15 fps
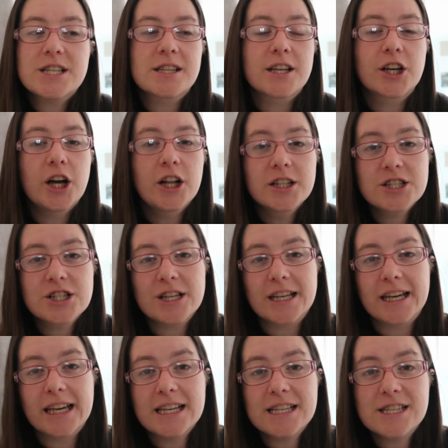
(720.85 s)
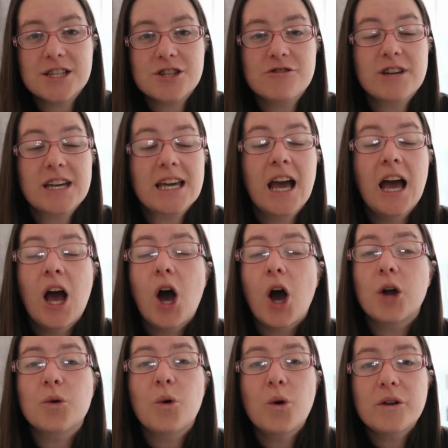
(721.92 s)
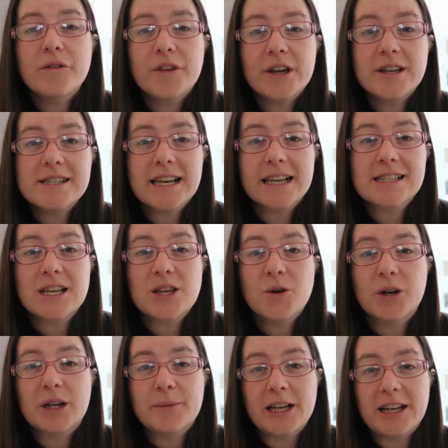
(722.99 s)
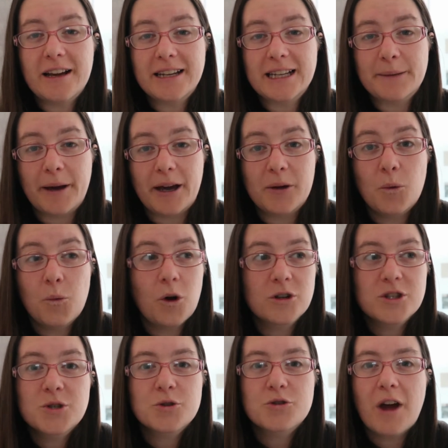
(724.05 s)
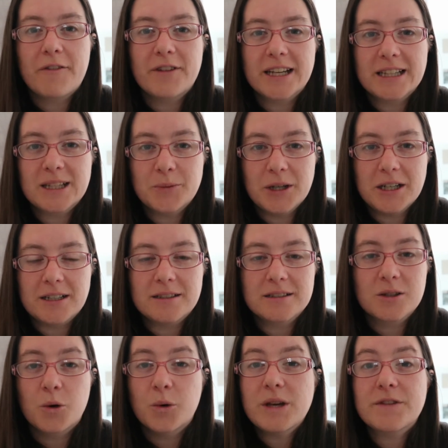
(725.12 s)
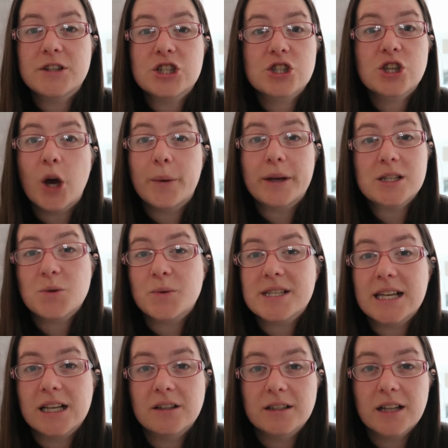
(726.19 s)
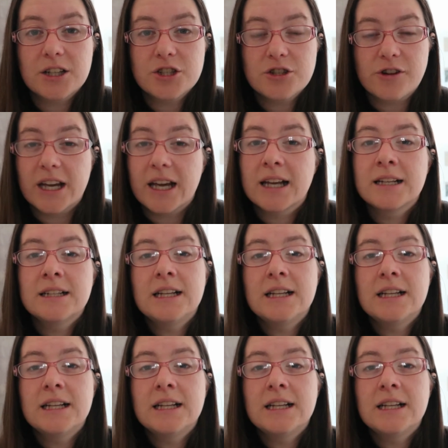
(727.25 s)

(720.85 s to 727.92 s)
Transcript: the culture, the history and all of those things that you're going to be learning about whilst you're travelling the world or even just going to a single country.